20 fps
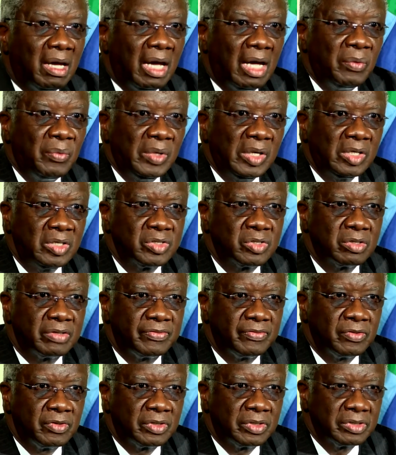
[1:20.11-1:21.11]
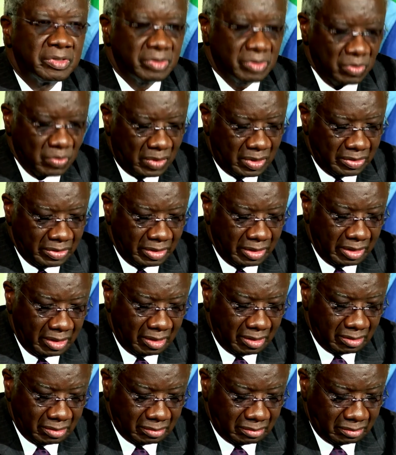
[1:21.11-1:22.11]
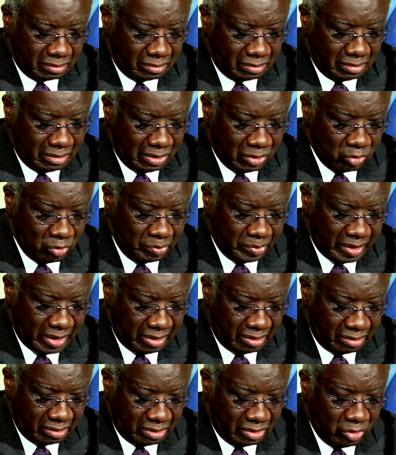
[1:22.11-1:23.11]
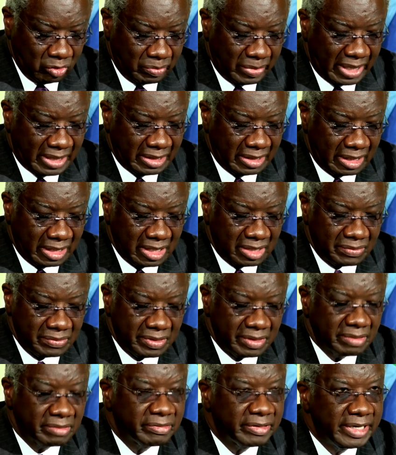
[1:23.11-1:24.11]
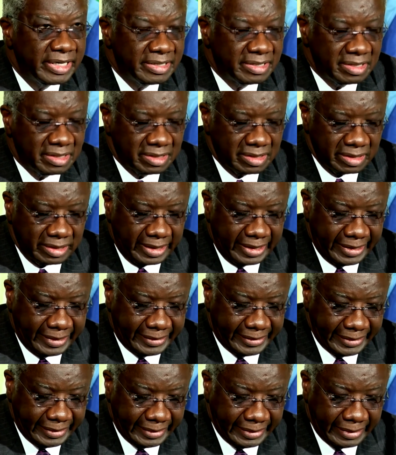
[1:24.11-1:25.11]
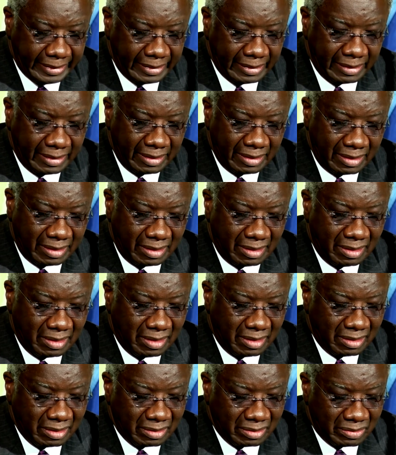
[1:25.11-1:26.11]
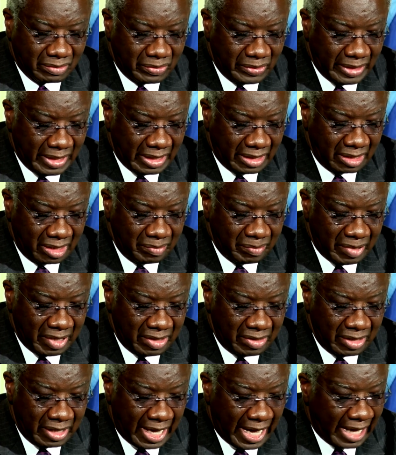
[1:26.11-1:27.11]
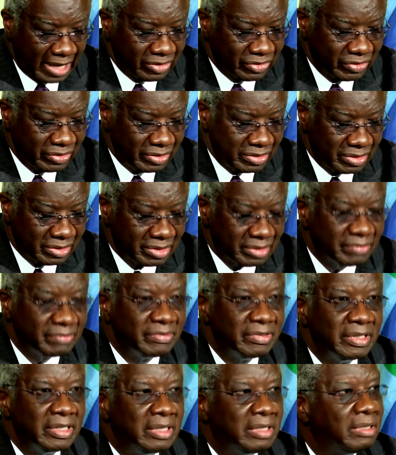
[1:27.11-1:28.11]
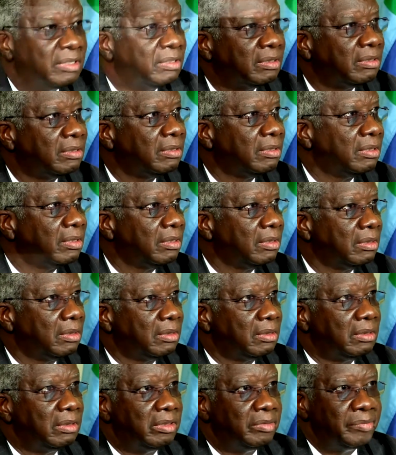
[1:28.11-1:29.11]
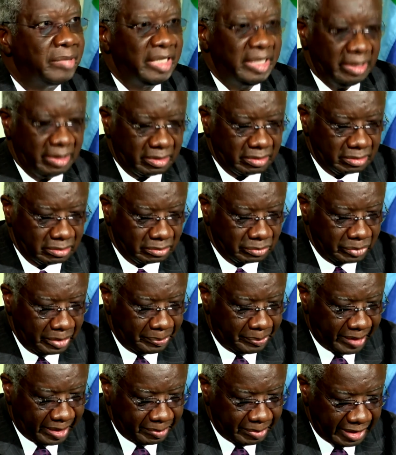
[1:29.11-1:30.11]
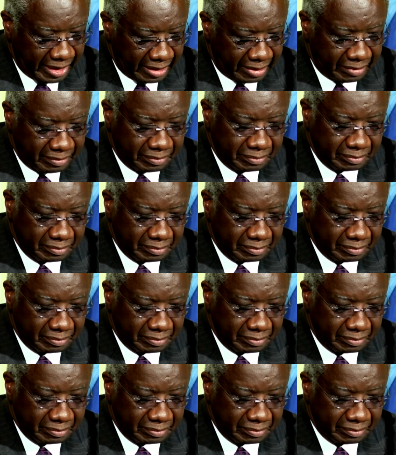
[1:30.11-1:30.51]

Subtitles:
And we also focused on the looming humanitarian crisis in Haiti, created by the actions of the Dominican Republic.